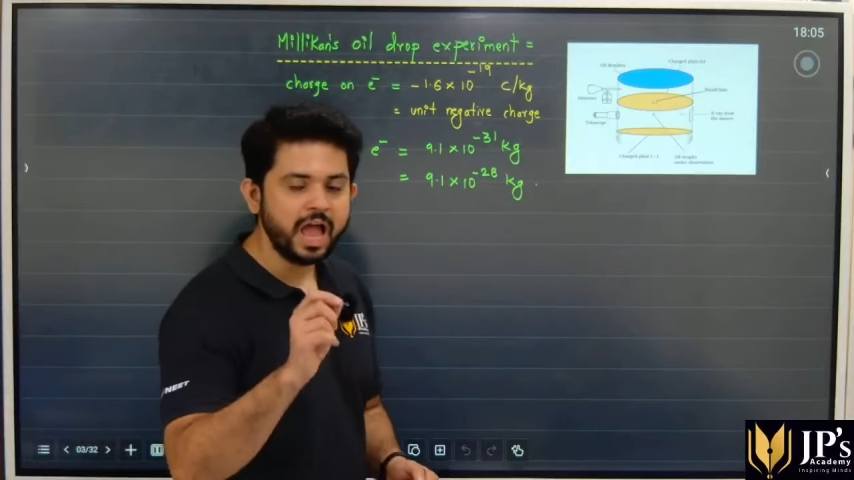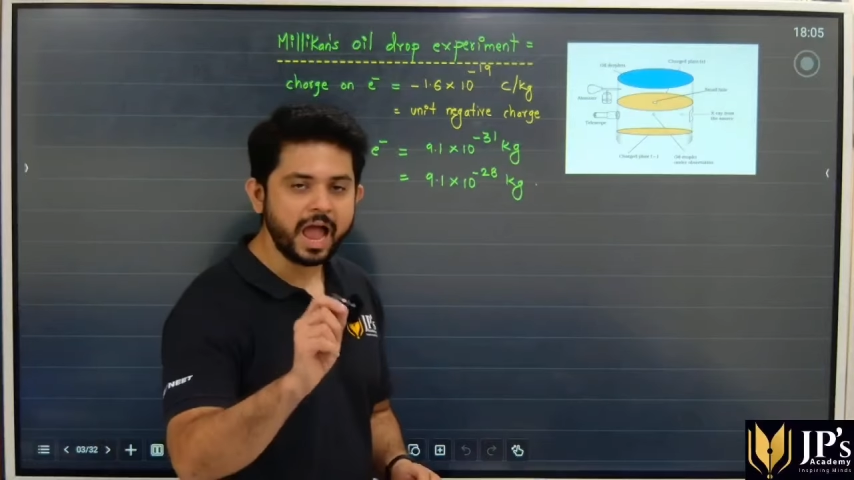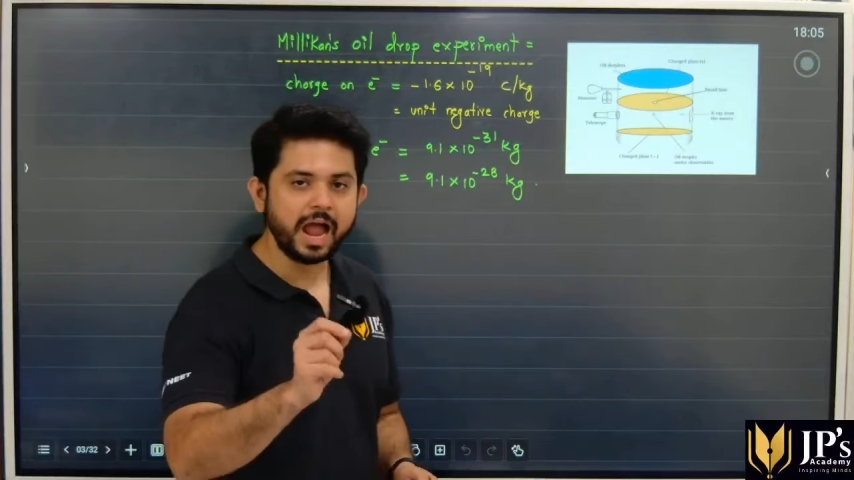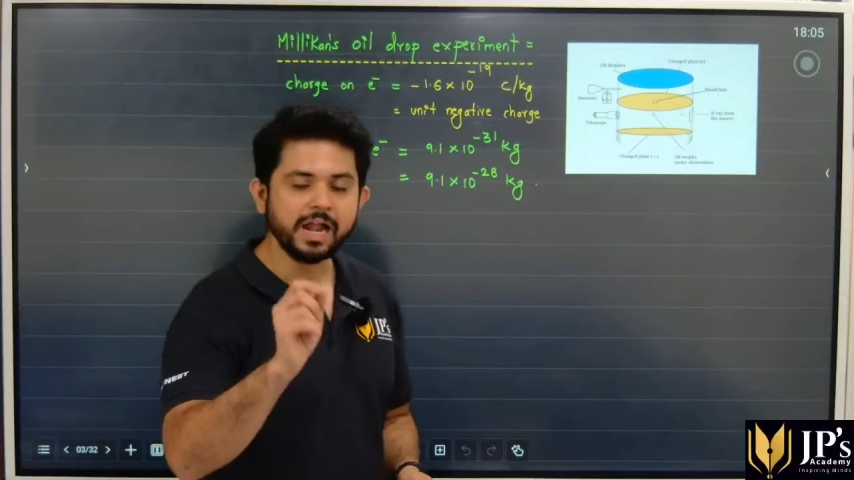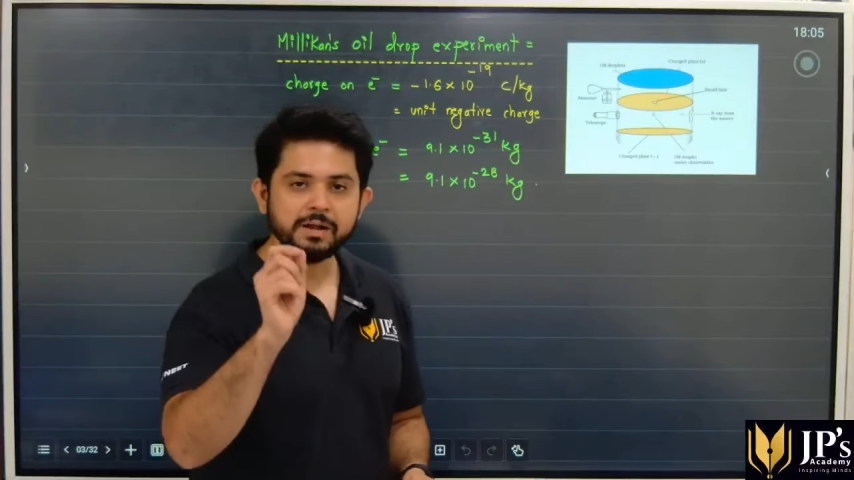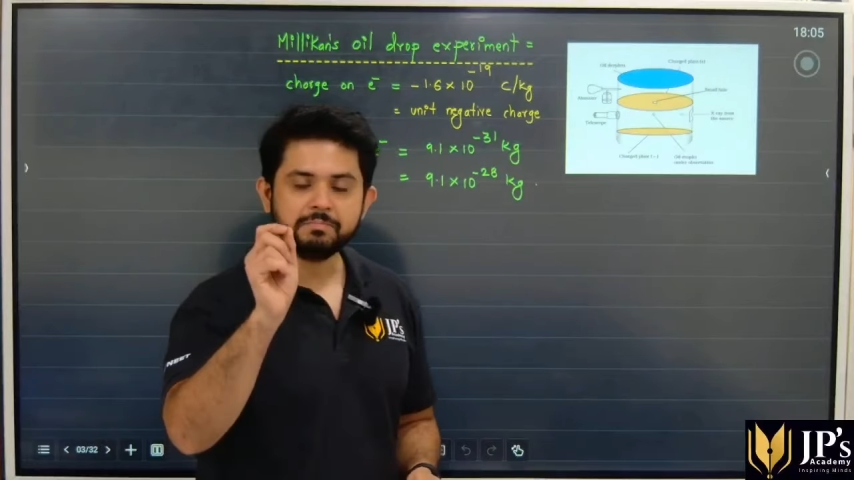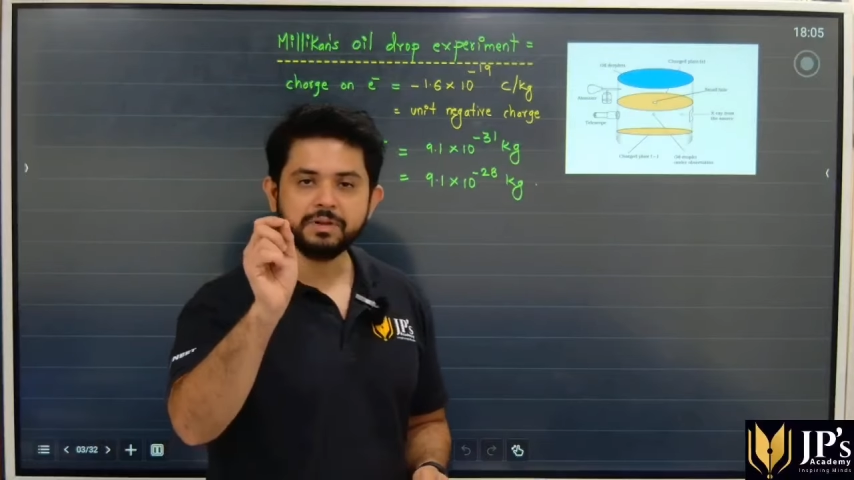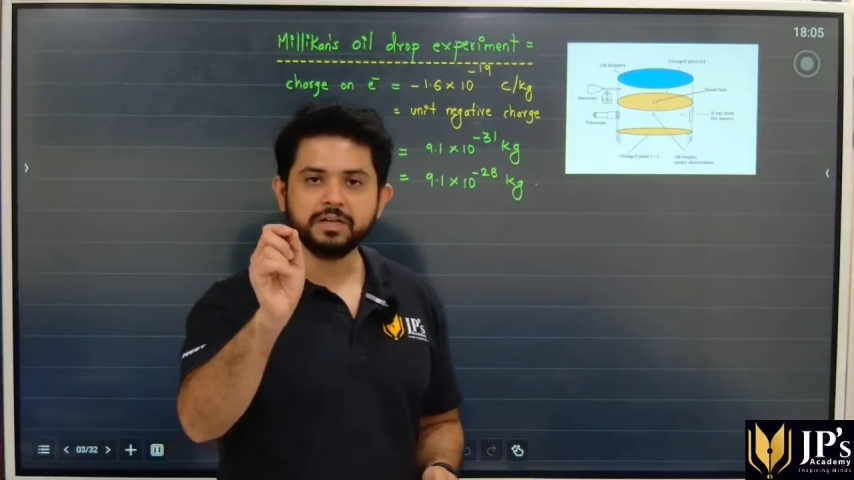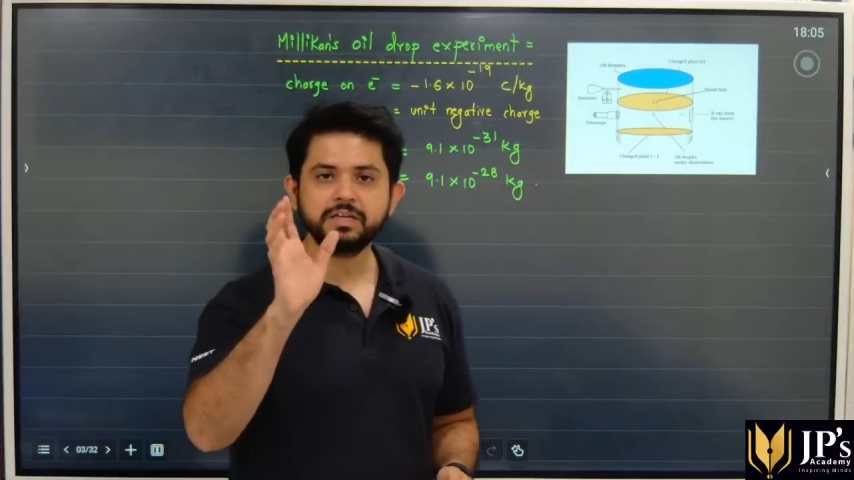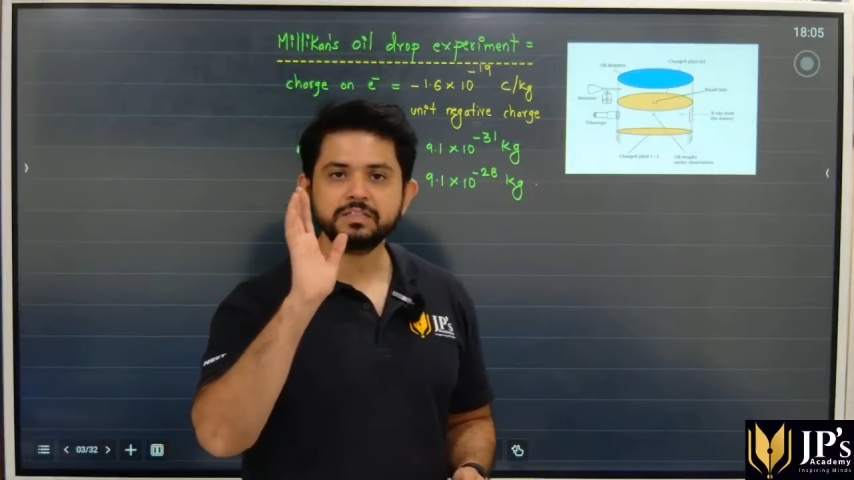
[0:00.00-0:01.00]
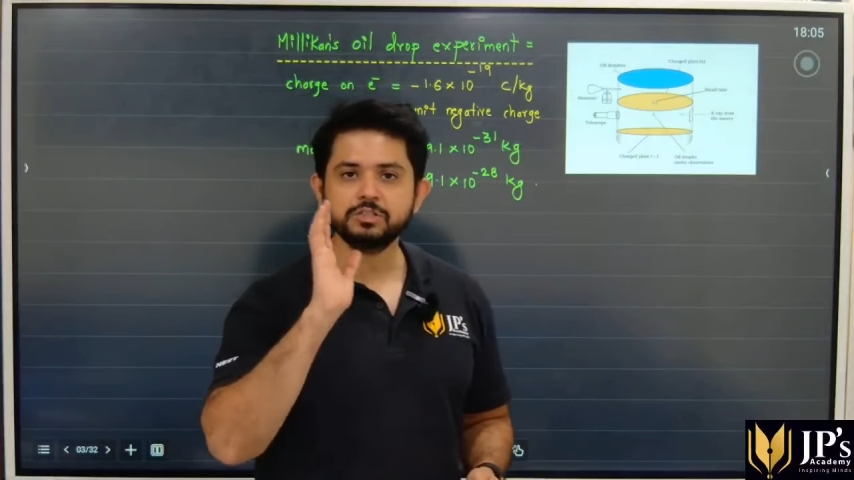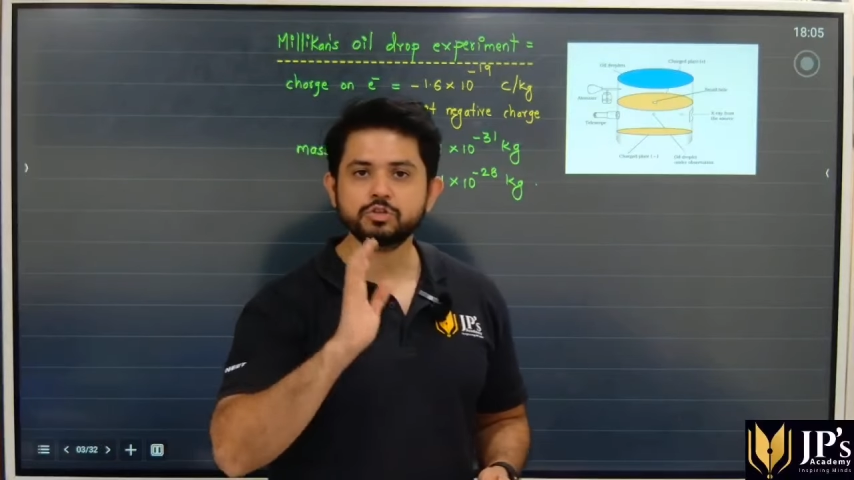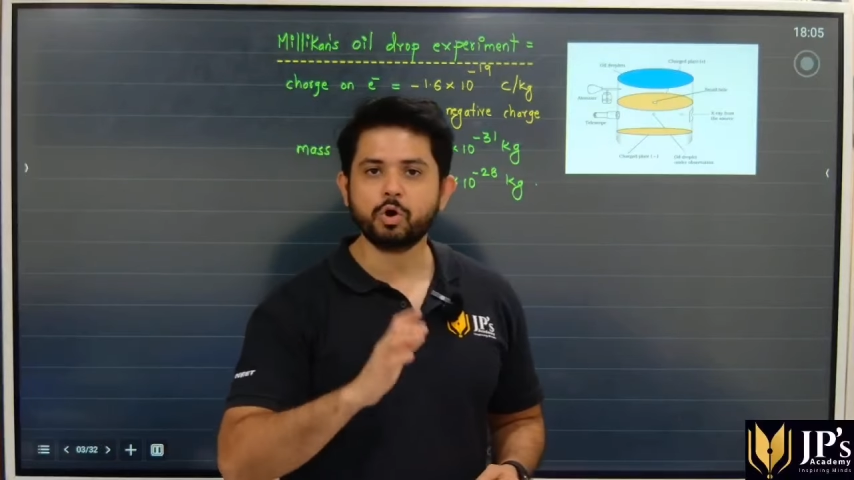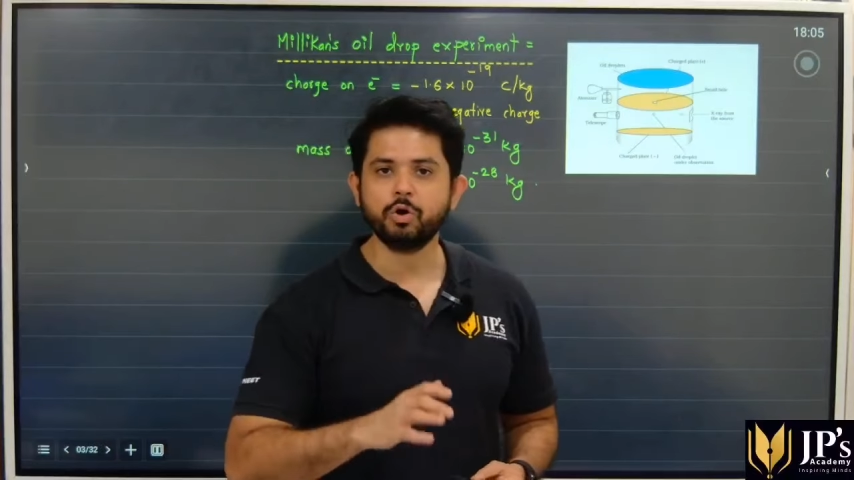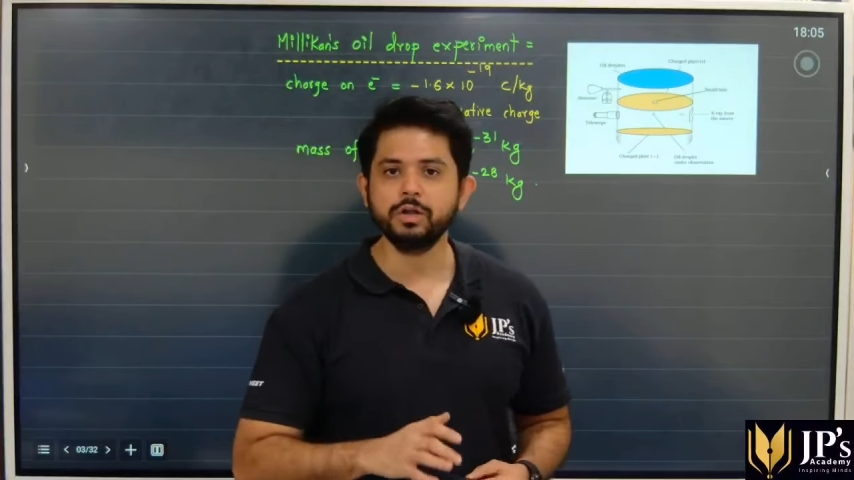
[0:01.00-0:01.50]
and Millikan's
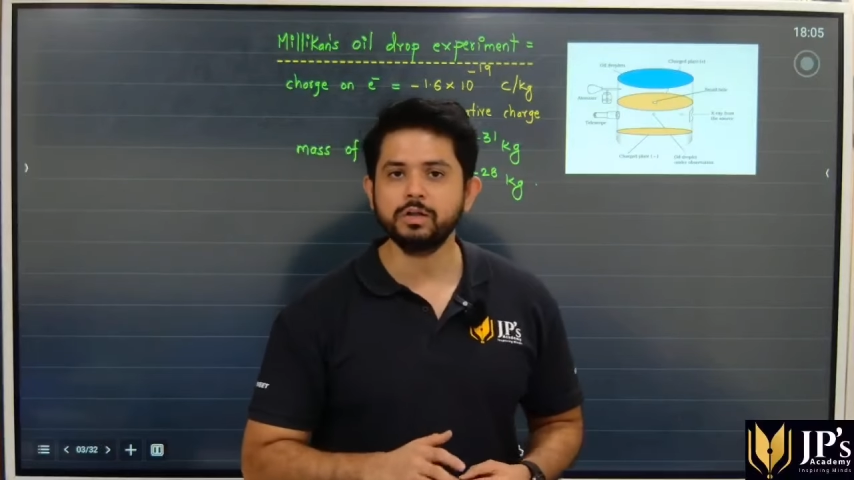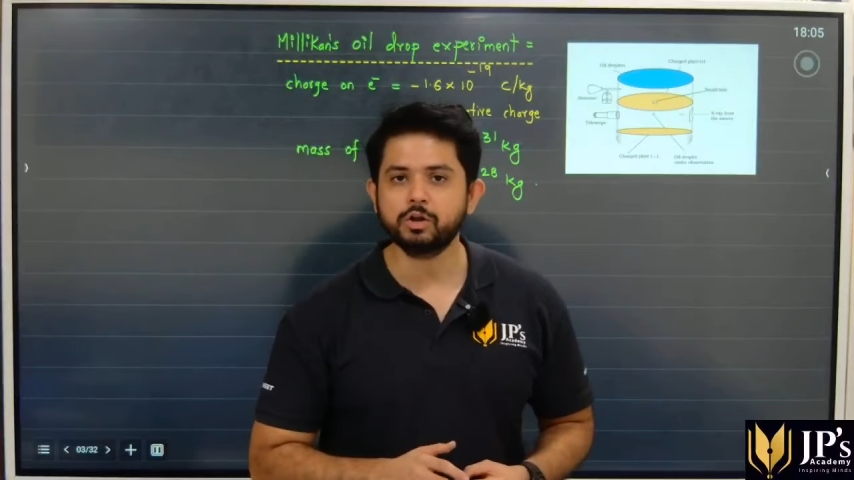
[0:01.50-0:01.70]
oil